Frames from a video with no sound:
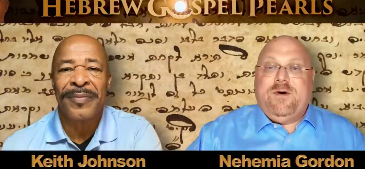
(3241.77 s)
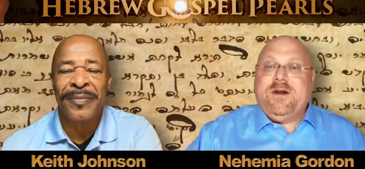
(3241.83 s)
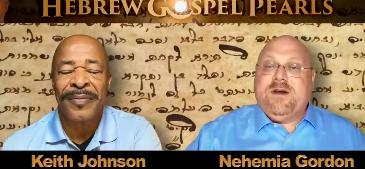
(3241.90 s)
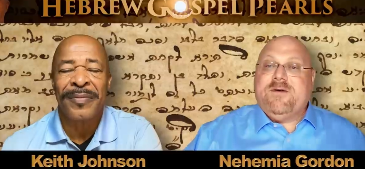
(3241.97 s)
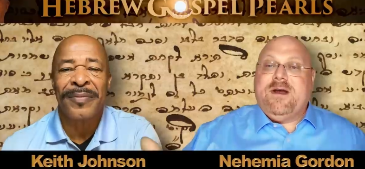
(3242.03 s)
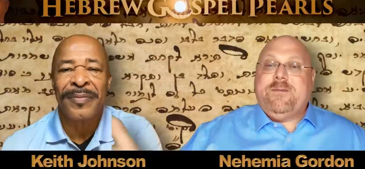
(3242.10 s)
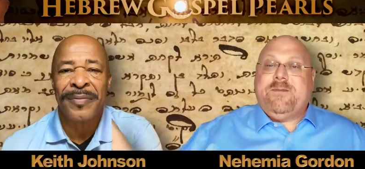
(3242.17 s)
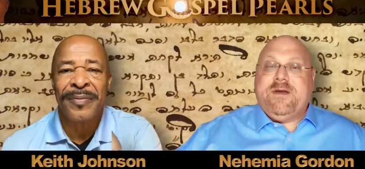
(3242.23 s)
Speaker 1: a
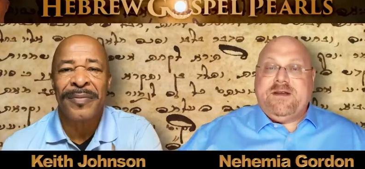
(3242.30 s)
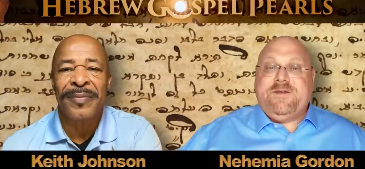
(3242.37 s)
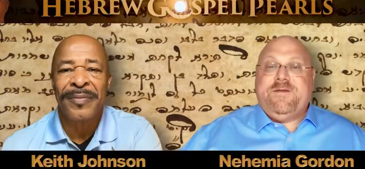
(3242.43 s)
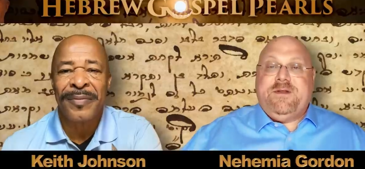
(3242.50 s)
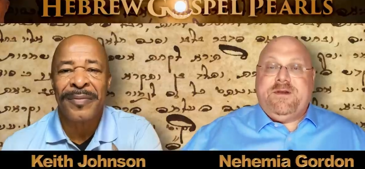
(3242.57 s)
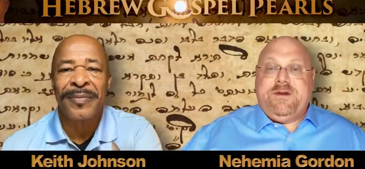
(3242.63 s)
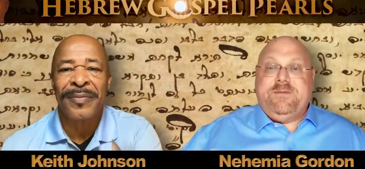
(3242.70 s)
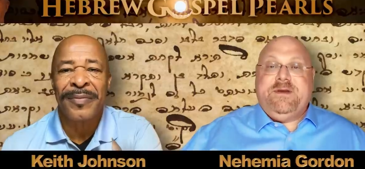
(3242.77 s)
great place for
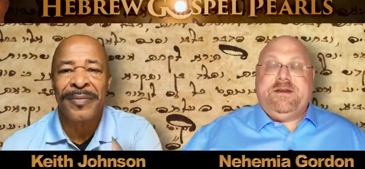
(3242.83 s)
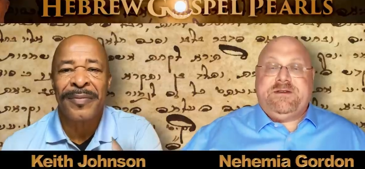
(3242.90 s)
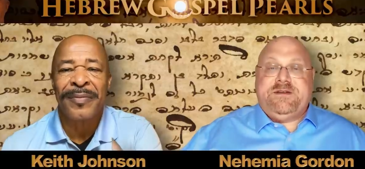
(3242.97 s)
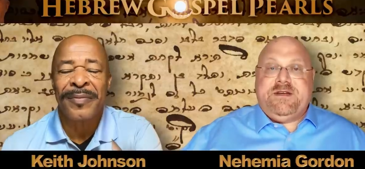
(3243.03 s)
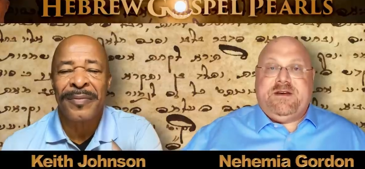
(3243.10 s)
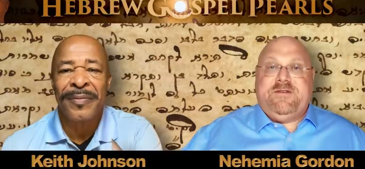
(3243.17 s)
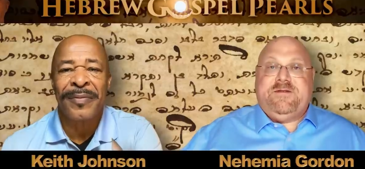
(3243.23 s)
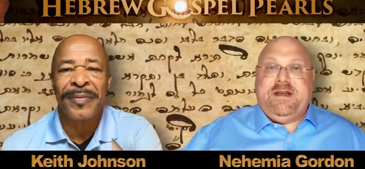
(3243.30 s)
there to be a
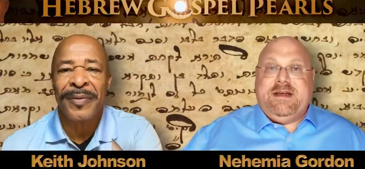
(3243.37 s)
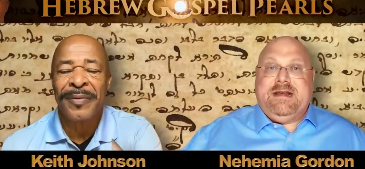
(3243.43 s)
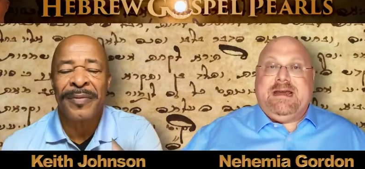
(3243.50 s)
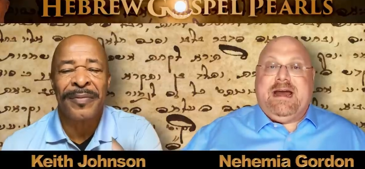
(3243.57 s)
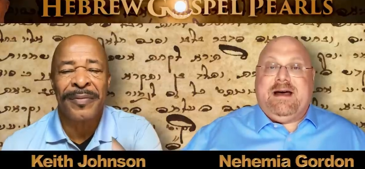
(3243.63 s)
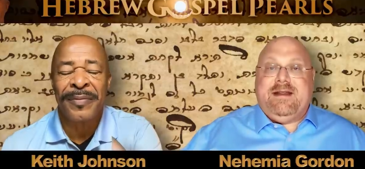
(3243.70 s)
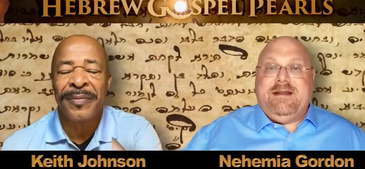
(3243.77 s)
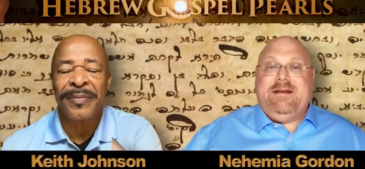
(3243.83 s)
shift in
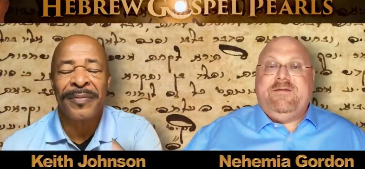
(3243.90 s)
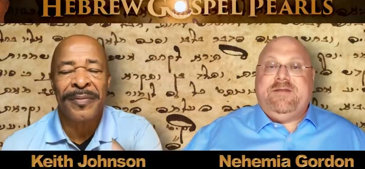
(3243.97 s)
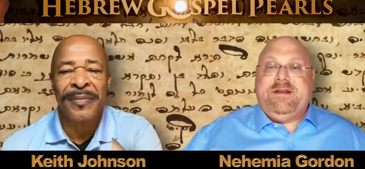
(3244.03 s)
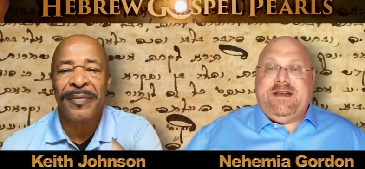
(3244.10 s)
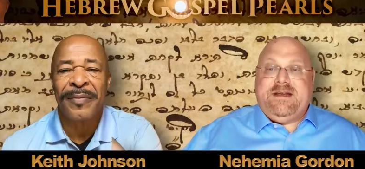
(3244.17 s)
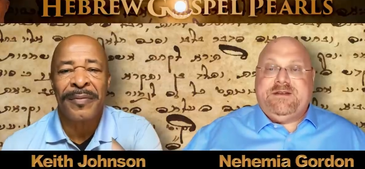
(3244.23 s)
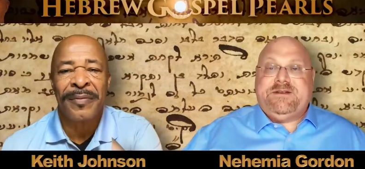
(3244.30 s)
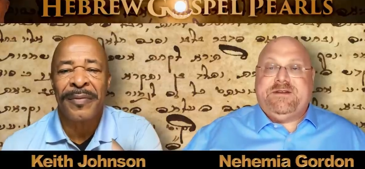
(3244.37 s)
Galilee of the
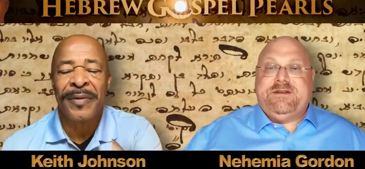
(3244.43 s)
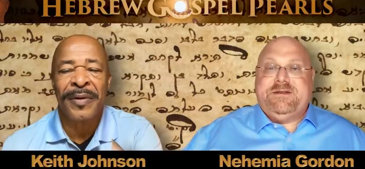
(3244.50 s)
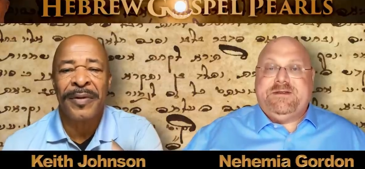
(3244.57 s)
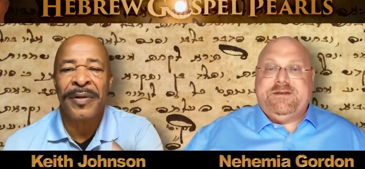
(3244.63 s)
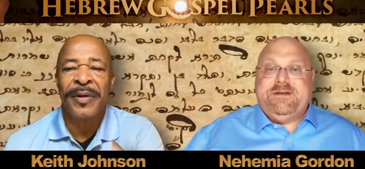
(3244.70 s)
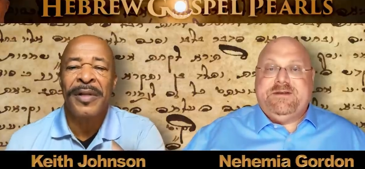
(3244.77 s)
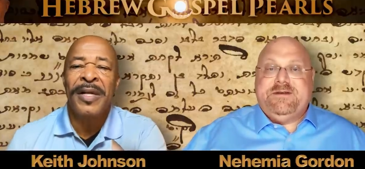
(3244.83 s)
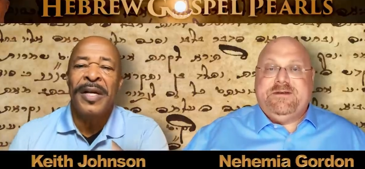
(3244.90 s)

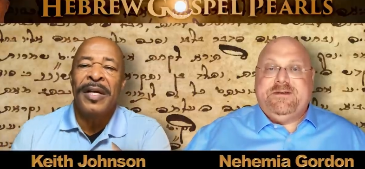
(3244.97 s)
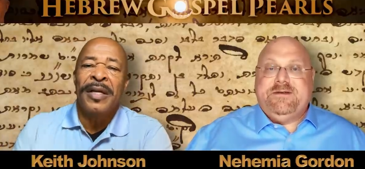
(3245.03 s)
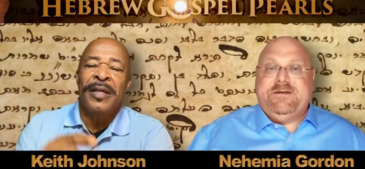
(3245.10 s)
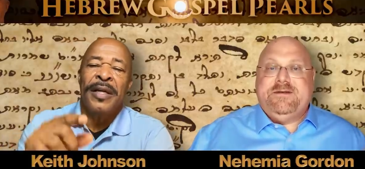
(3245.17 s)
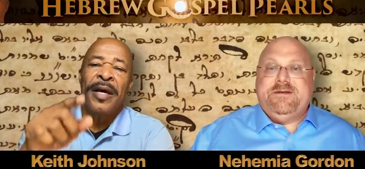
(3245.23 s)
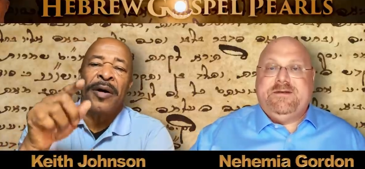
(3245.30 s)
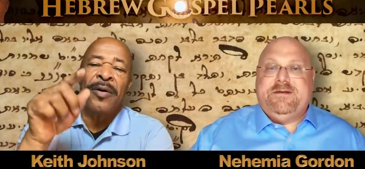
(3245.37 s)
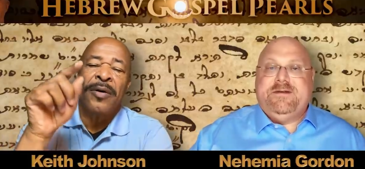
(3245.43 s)
nations.
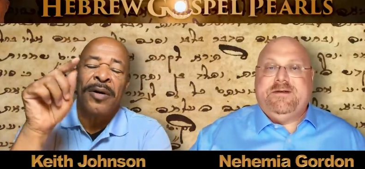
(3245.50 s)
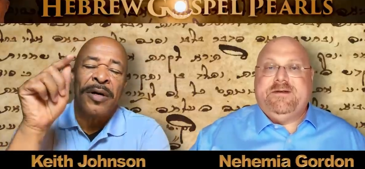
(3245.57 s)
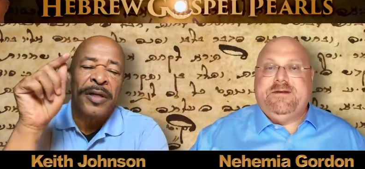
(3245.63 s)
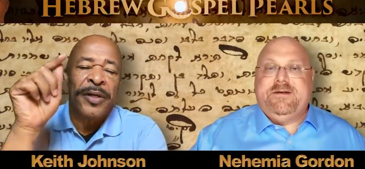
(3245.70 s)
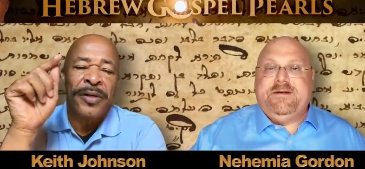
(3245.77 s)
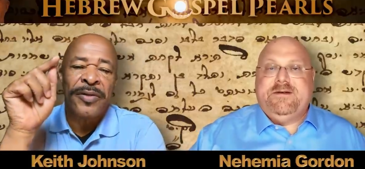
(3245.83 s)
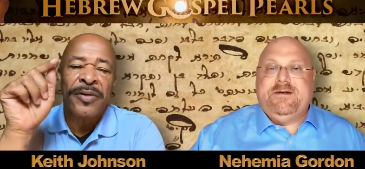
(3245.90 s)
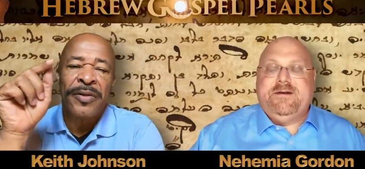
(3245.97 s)
Speaker 2: Now,
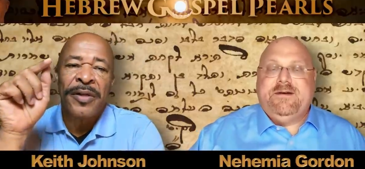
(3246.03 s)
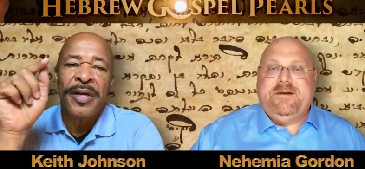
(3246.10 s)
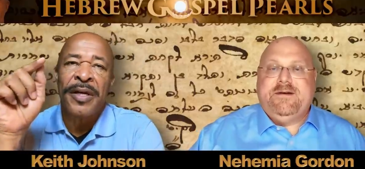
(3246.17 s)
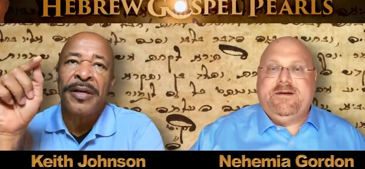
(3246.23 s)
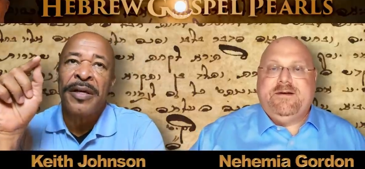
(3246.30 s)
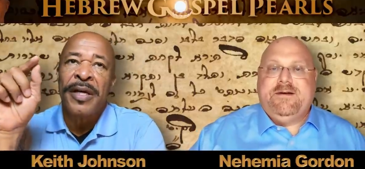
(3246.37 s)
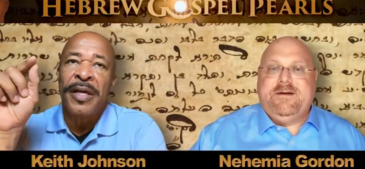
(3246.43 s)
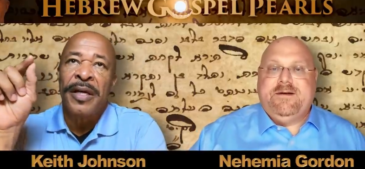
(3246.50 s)
here's the
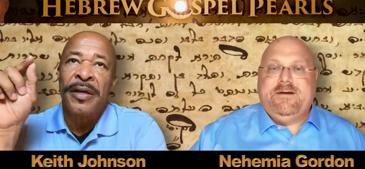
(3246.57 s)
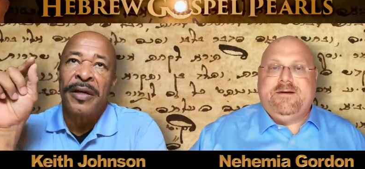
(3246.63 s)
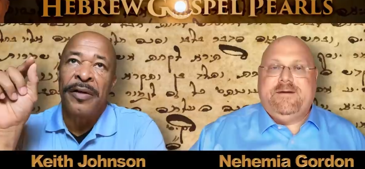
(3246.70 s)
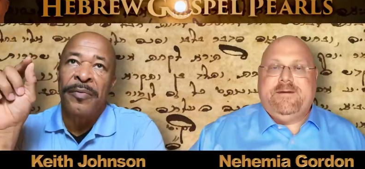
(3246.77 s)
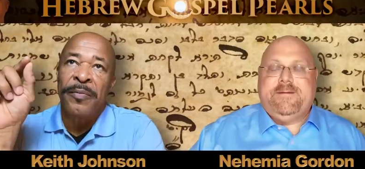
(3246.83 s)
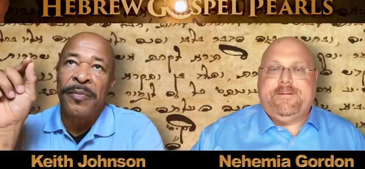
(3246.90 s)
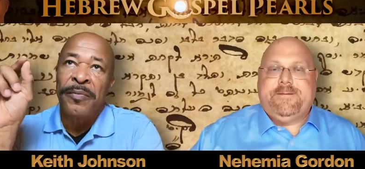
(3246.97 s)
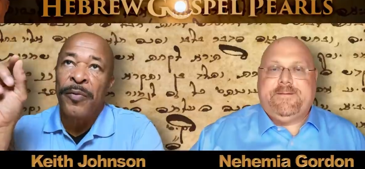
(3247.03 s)
thing. It,
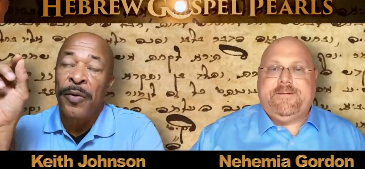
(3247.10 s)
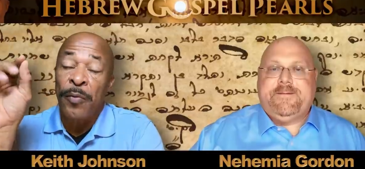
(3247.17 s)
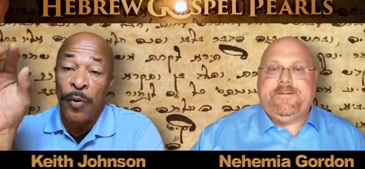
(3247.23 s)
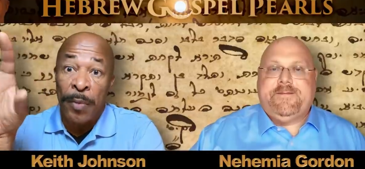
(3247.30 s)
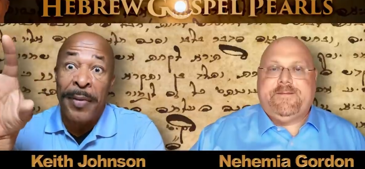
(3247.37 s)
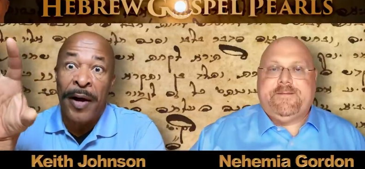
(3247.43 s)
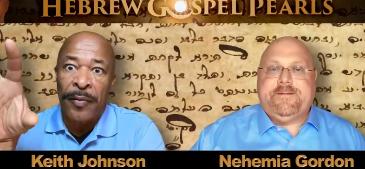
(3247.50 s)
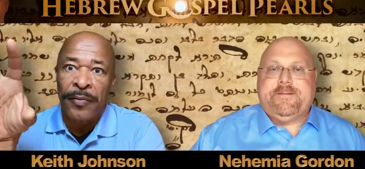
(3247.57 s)
we're,
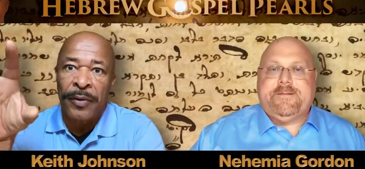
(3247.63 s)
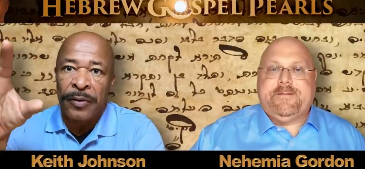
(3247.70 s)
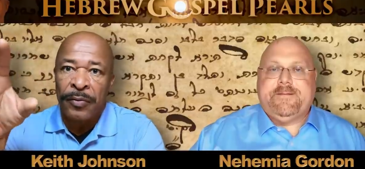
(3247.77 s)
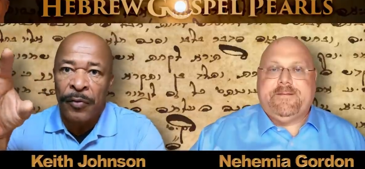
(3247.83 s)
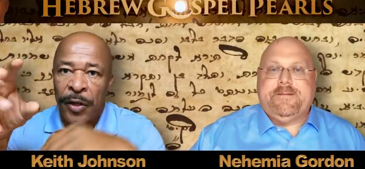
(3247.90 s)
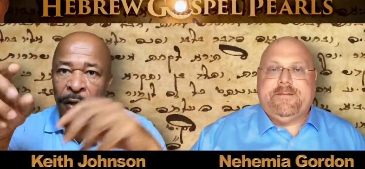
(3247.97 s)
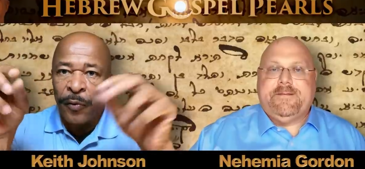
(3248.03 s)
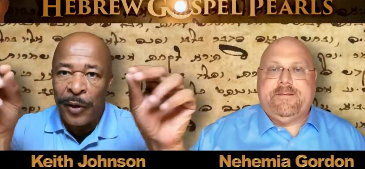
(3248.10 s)
we're about
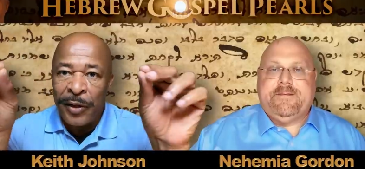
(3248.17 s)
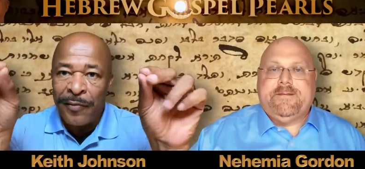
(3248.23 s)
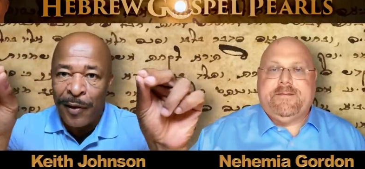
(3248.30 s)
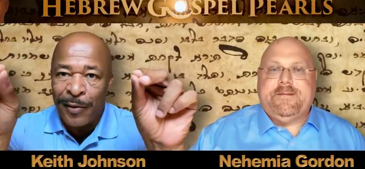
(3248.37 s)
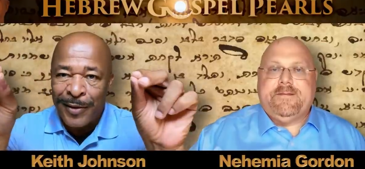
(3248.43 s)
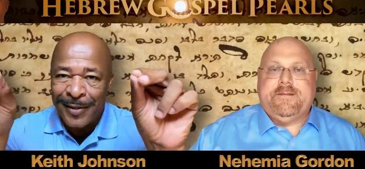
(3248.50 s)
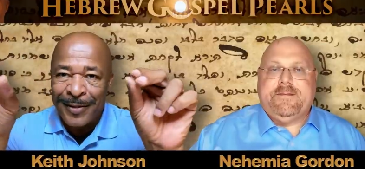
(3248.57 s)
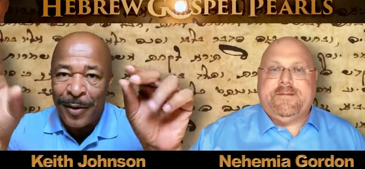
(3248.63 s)
we're going to read the verse.